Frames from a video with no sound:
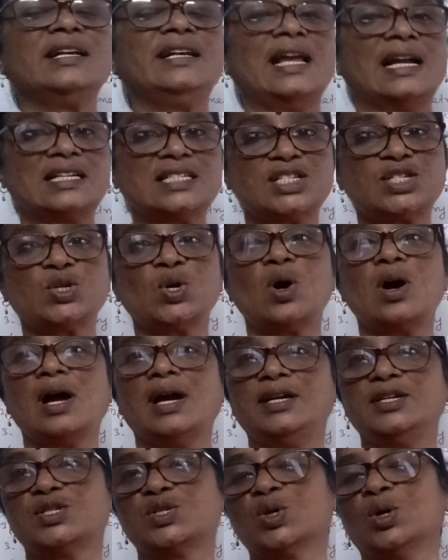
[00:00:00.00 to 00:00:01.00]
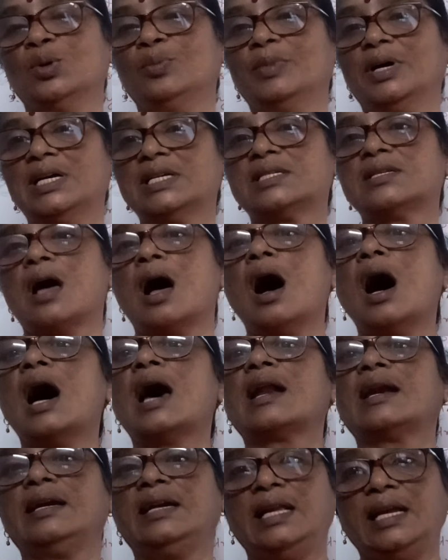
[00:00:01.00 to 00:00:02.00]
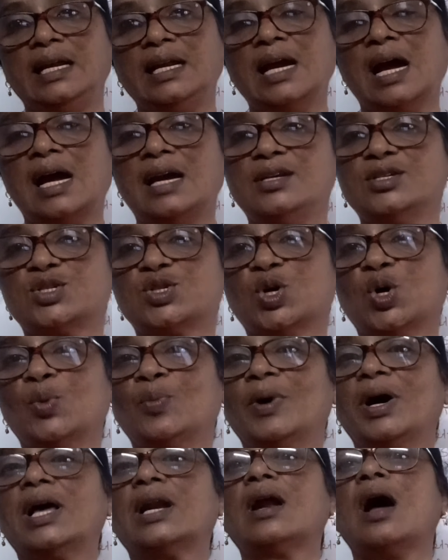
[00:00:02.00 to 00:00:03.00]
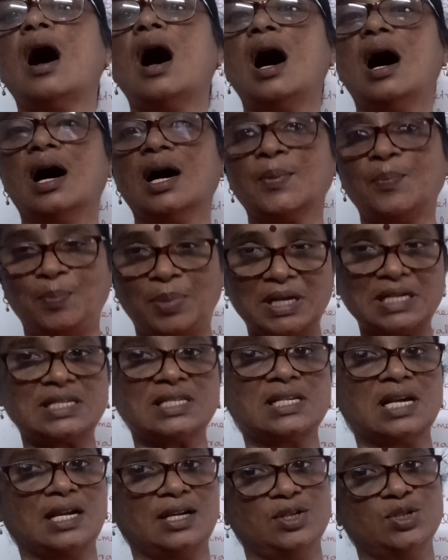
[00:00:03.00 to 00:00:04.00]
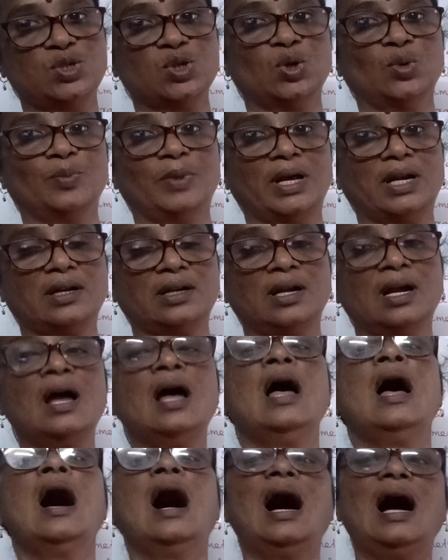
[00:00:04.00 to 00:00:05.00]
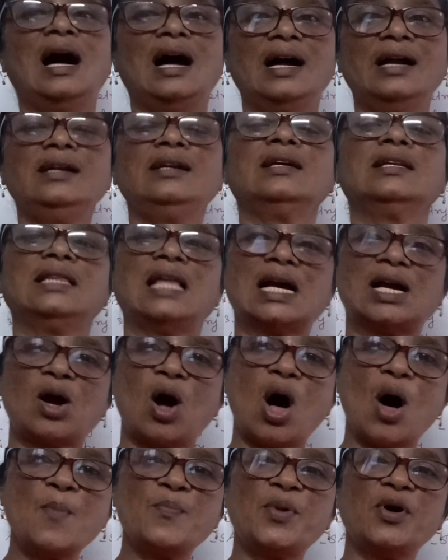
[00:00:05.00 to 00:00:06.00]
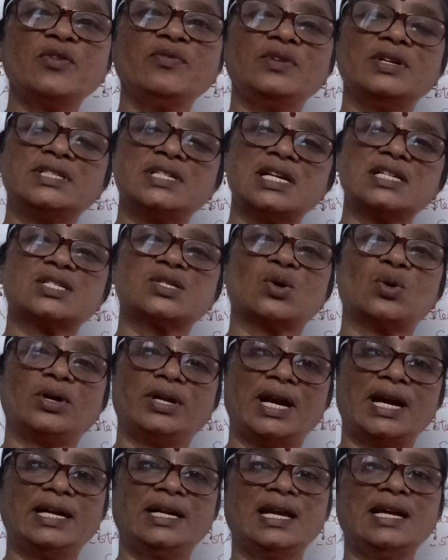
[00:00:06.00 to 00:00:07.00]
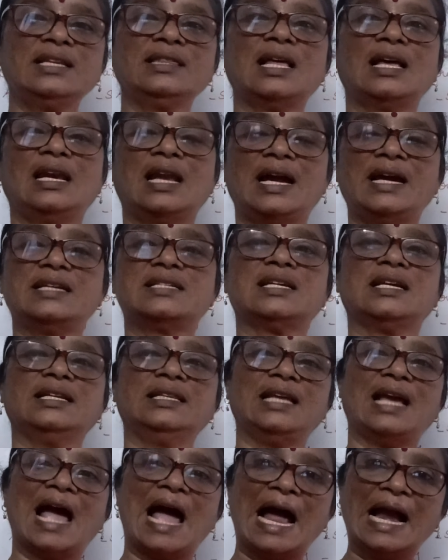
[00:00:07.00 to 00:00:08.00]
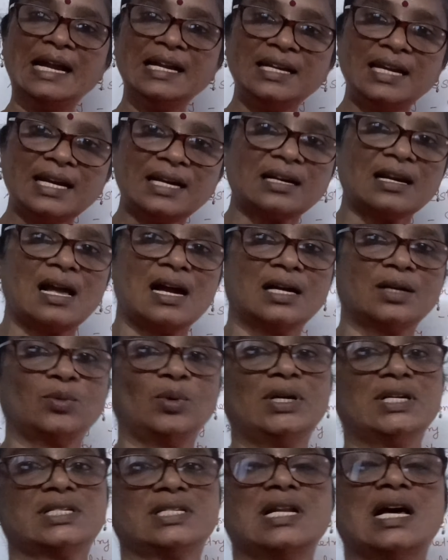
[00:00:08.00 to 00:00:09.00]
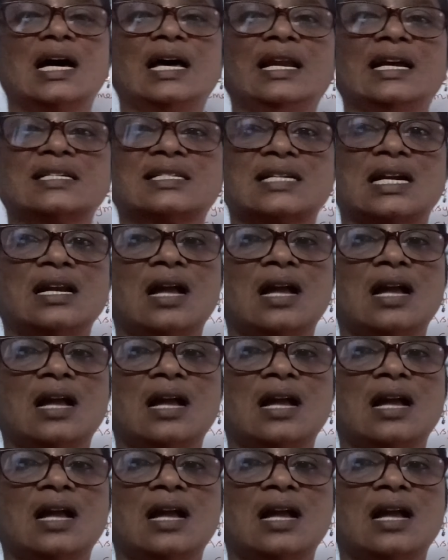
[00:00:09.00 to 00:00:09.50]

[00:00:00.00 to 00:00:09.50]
dextroisomers or D-isomer or plus isomer, and the compound which is rotating the light in the anti-clockwise direction